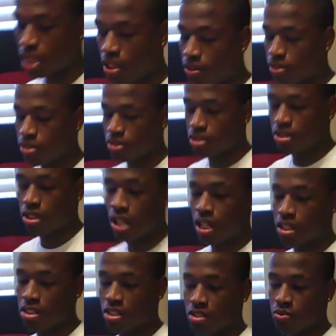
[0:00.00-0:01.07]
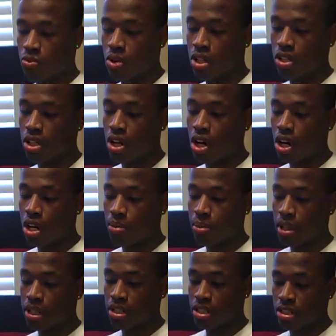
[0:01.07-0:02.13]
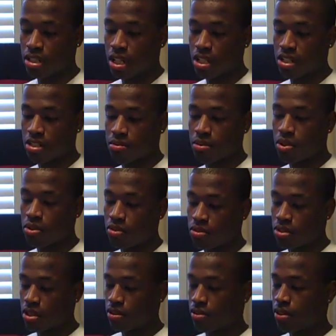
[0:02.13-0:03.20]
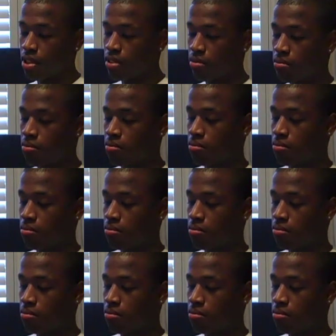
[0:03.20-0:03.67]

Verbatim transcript: levels and it's just one guard but it's just, it just moves different